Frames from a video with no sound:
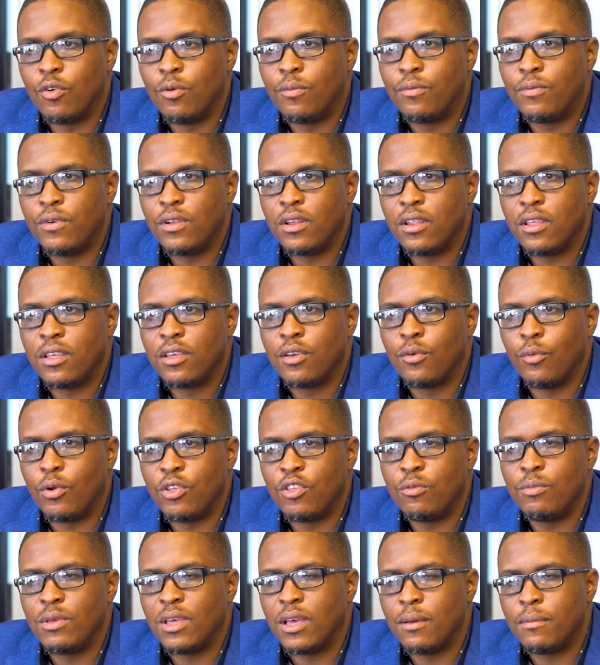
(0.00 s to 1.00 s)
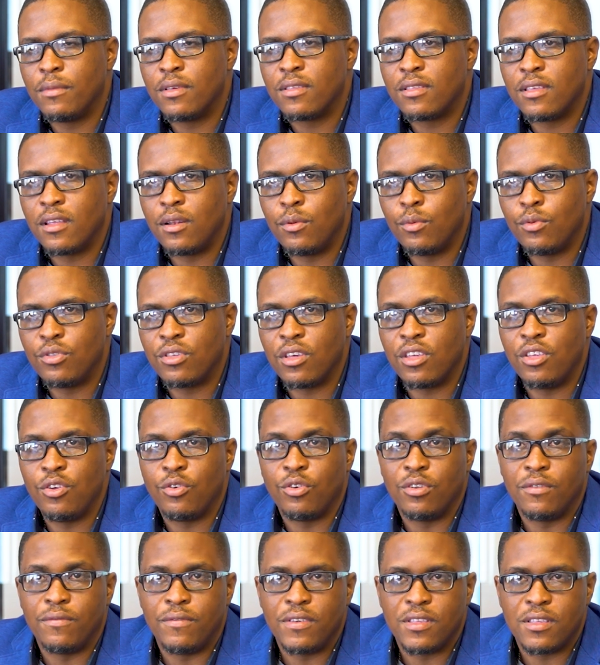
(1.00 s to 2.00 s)
hopefully when you become a St. Lucian, you
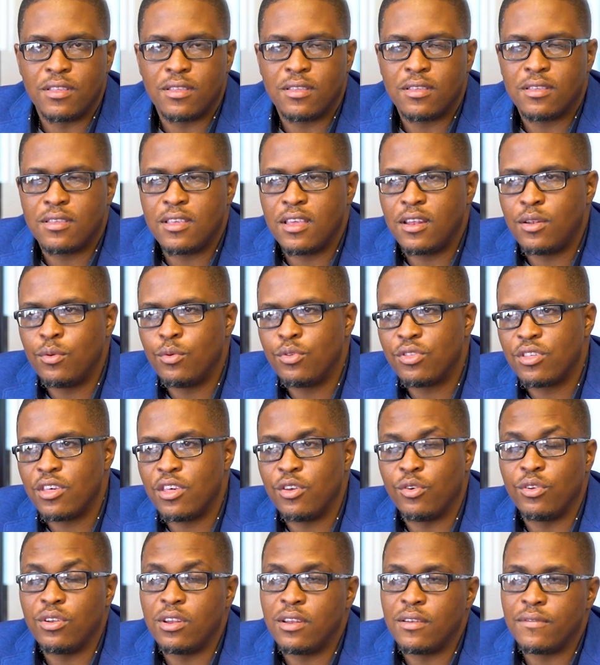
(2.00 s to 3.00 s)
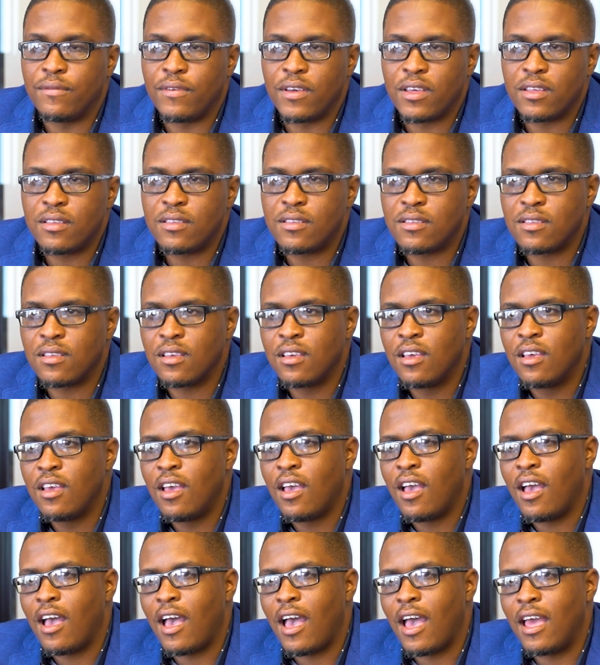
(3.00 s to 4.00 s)
could visit St. Lucia, you could invest
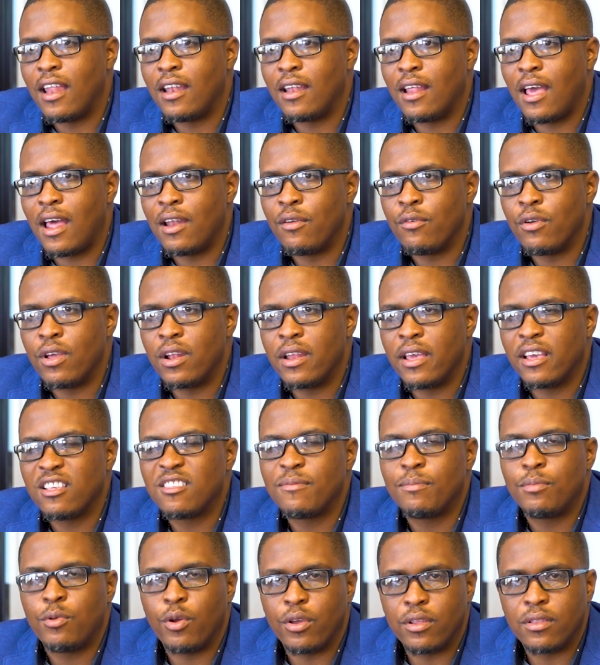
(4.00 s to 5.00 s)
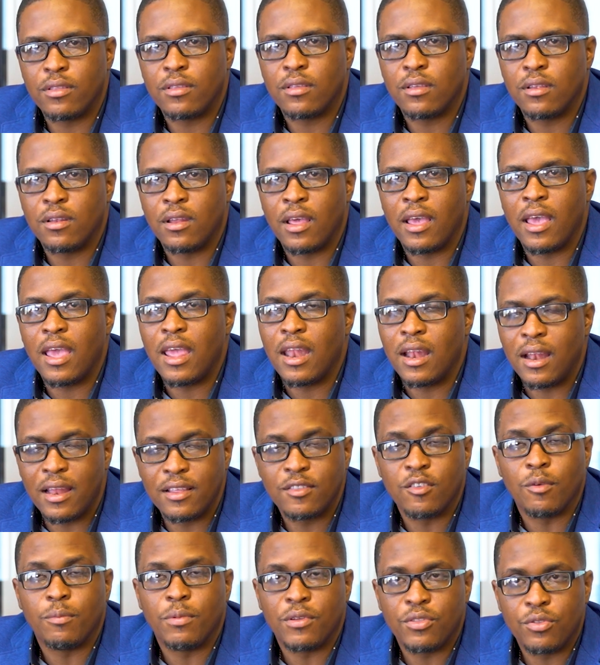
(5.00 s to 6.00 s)
and really exploit the
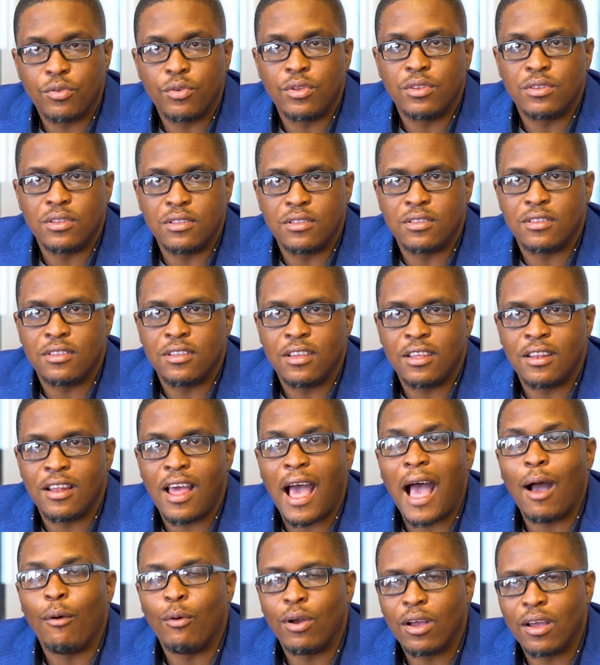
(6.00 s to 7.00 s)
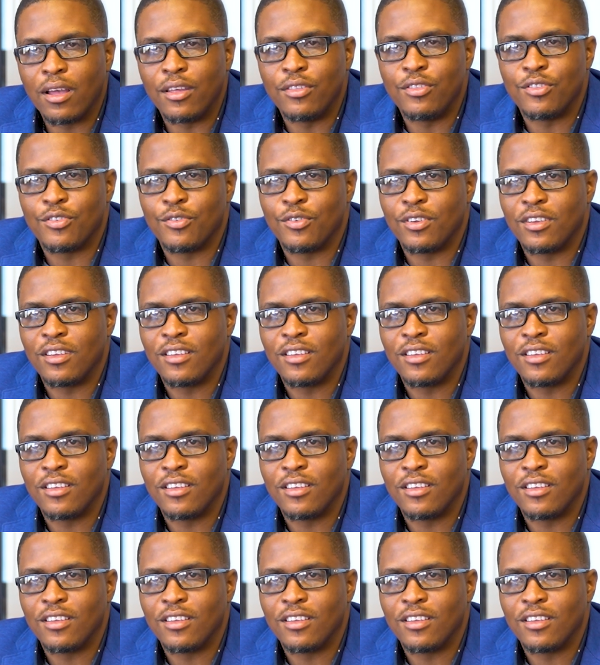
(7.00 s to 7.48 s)
endless opportunities in our country.